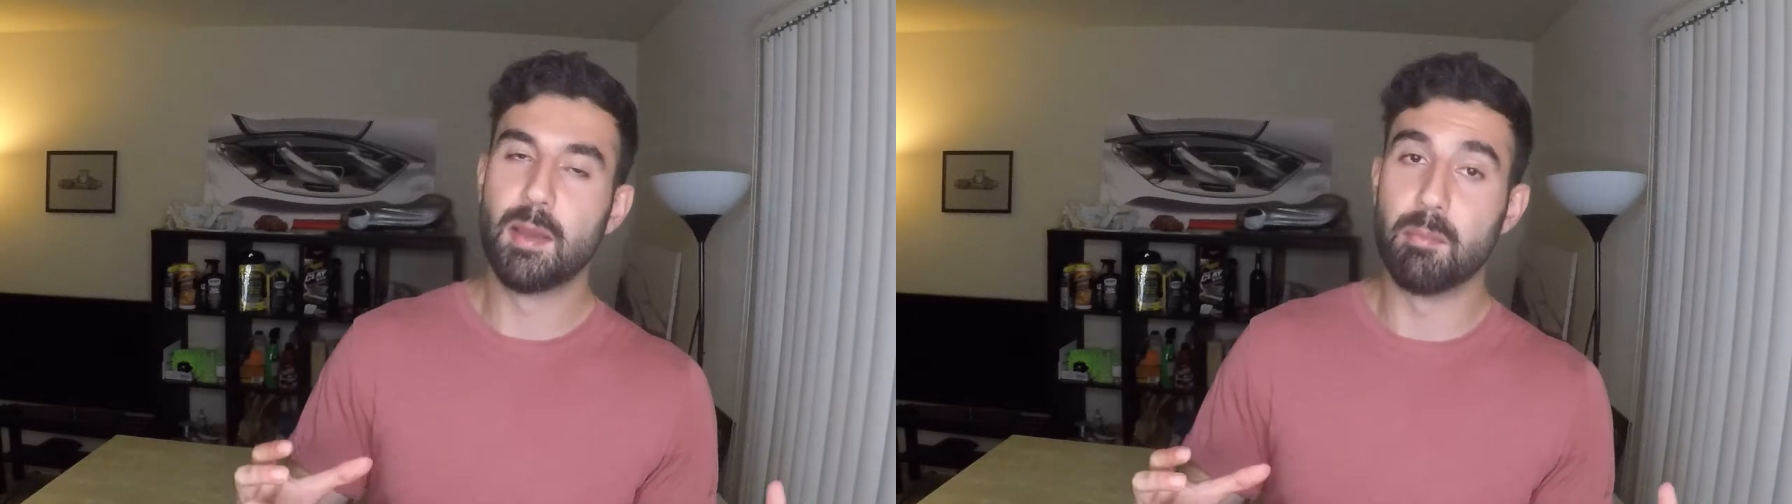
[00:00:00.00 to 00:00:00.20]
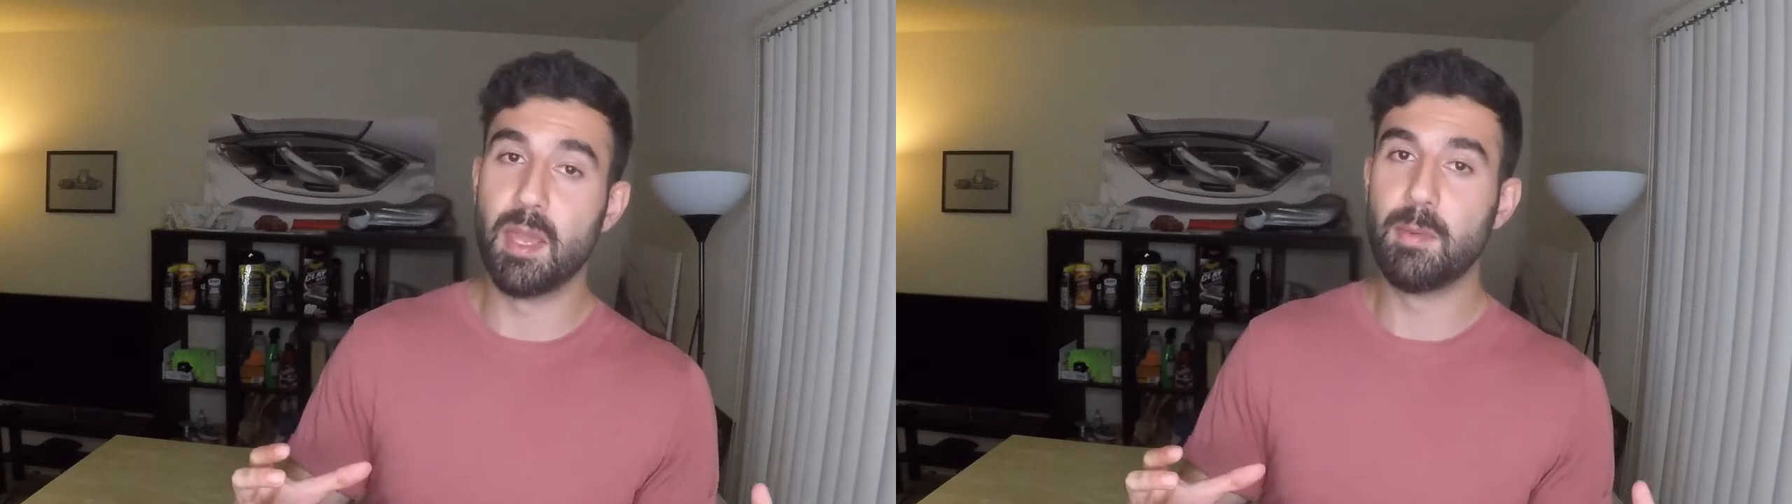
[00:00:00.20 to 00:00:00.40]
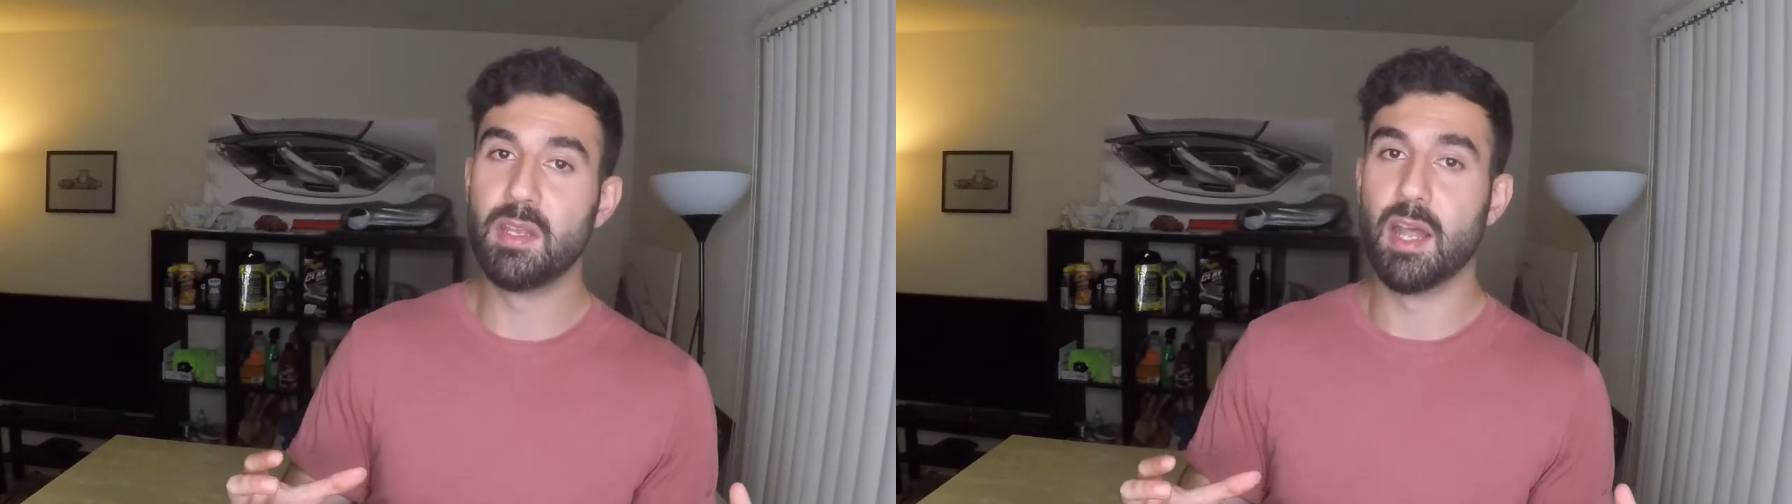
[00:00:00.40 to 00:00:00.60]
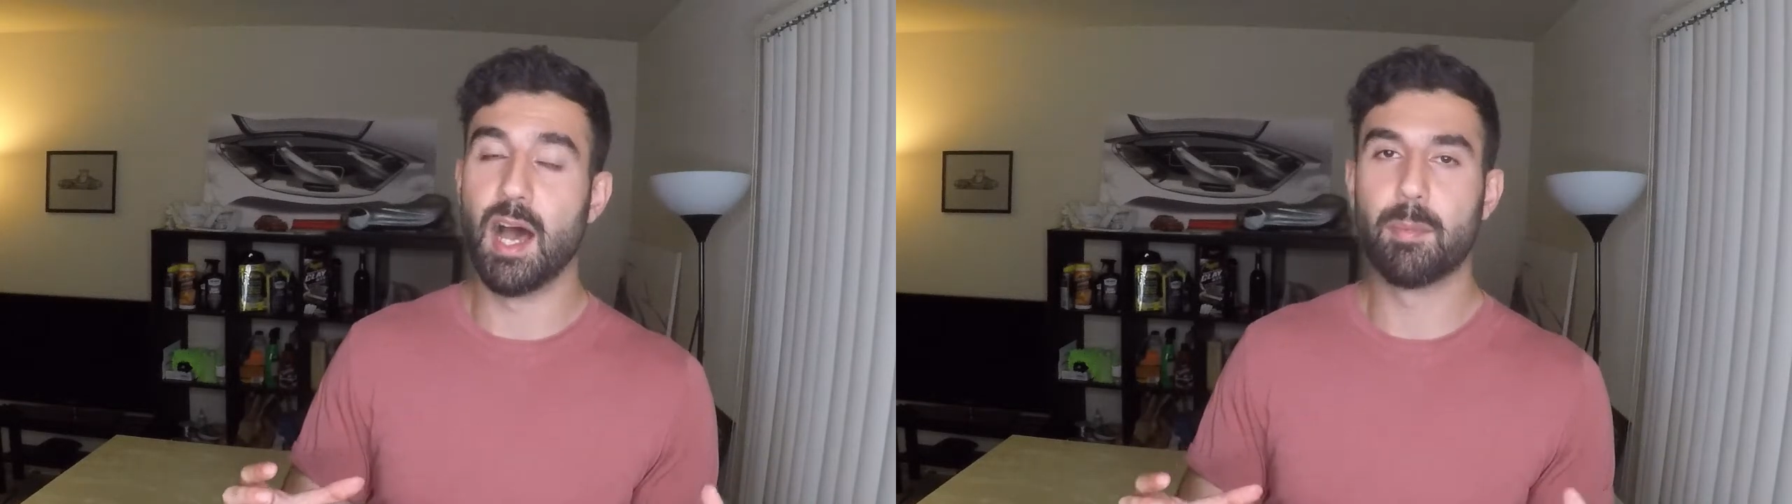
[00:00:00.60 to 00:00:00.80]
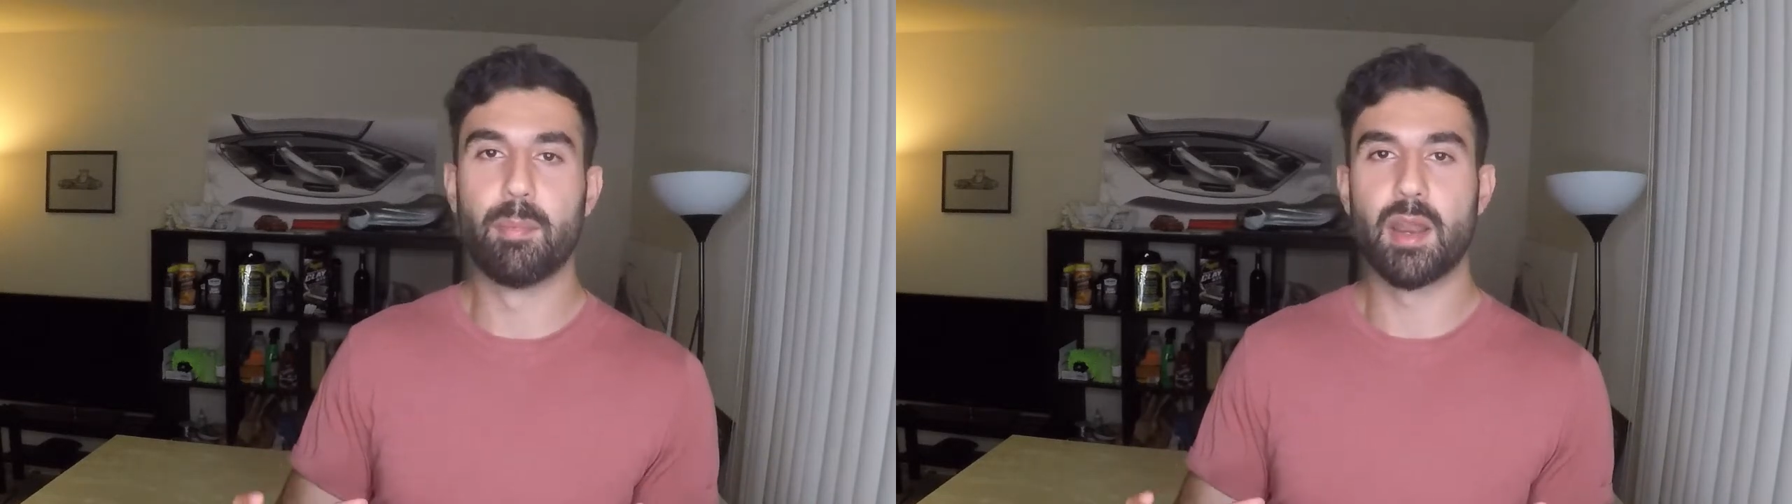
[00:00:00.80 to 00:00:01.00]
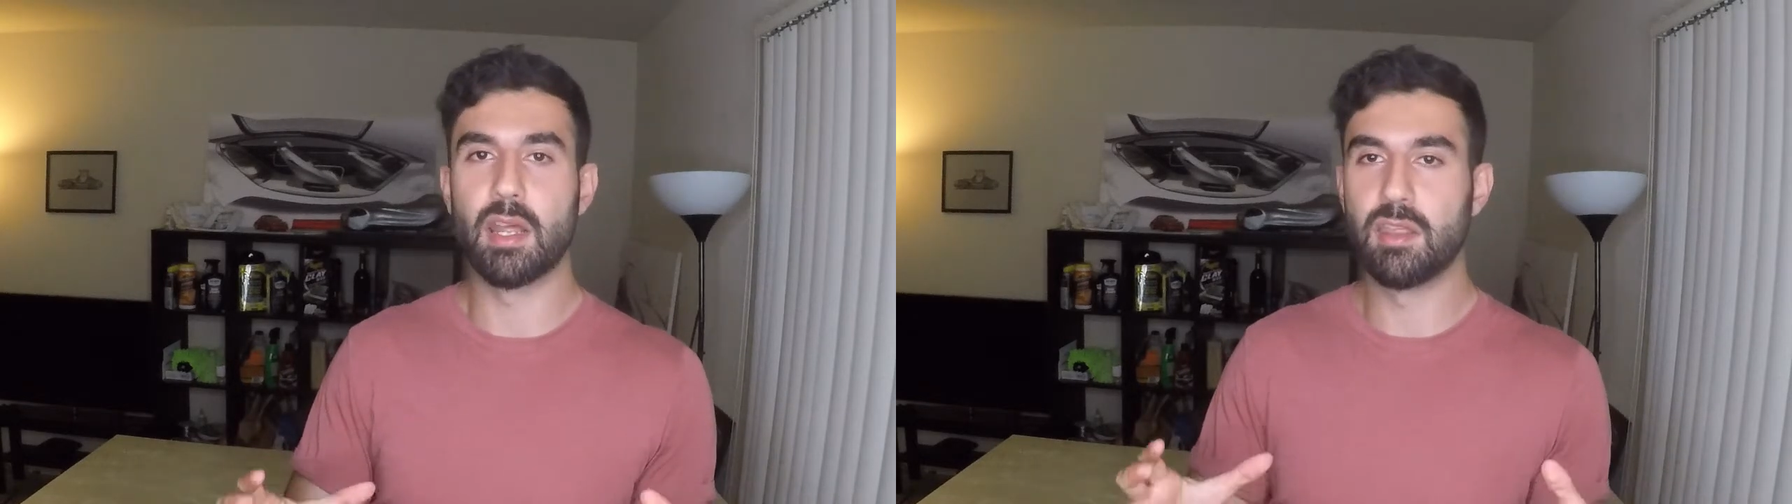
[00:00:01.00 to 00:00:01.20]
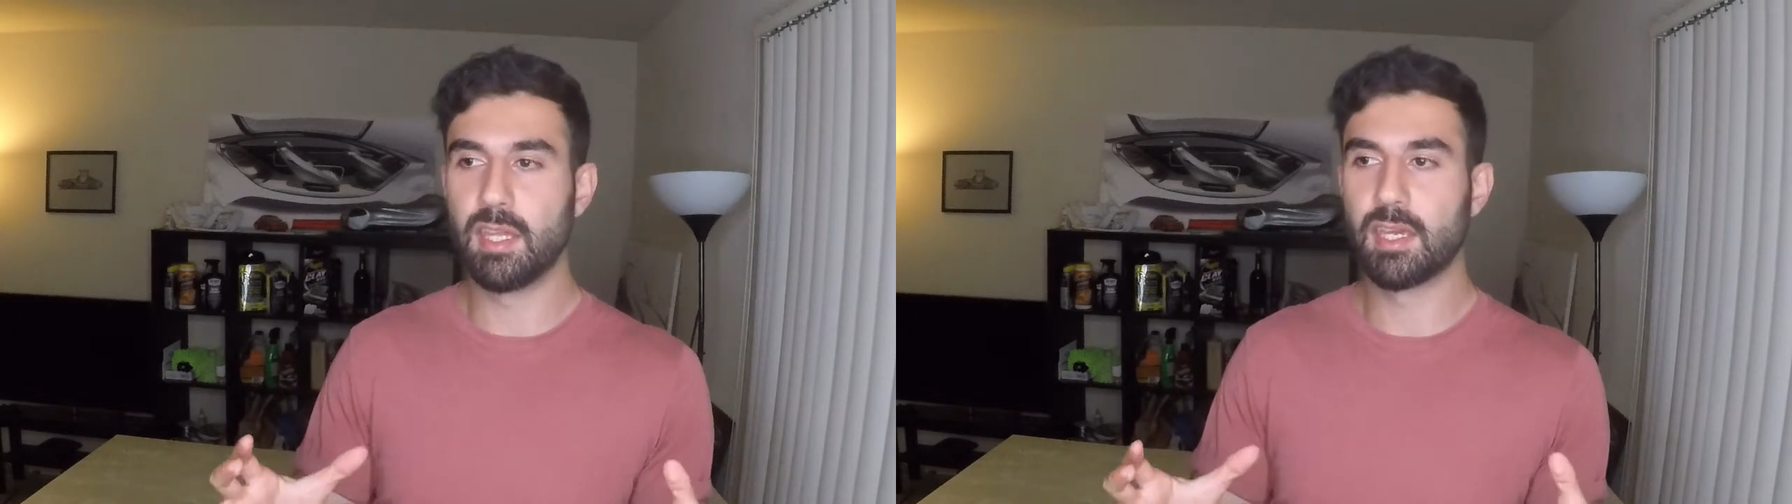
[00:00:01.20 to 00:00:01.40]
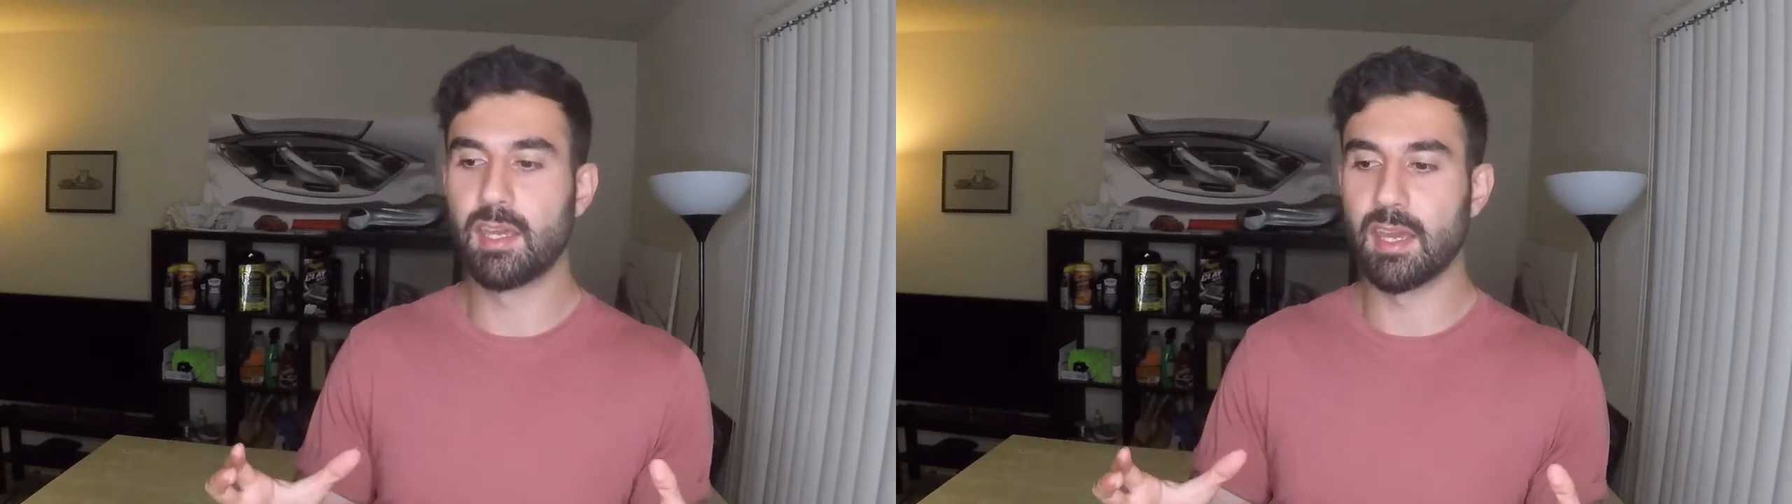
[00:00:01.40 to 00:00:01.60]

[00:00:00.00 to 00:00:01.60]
Maybe not, but I think,